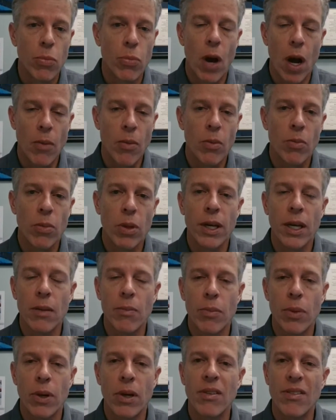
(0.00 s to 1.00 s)

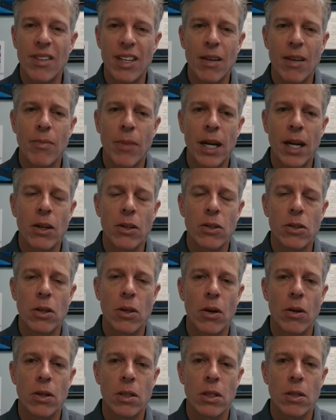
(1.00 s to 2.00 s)
Probably, but it might
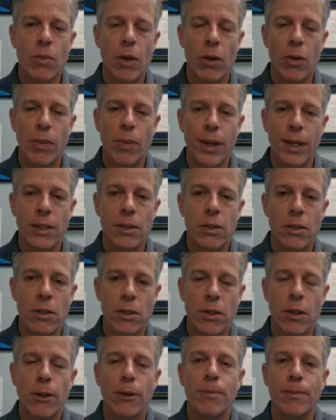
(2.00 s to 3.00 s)
also go to some other
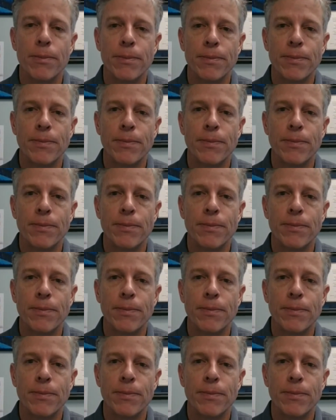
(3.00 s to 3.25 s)
places too.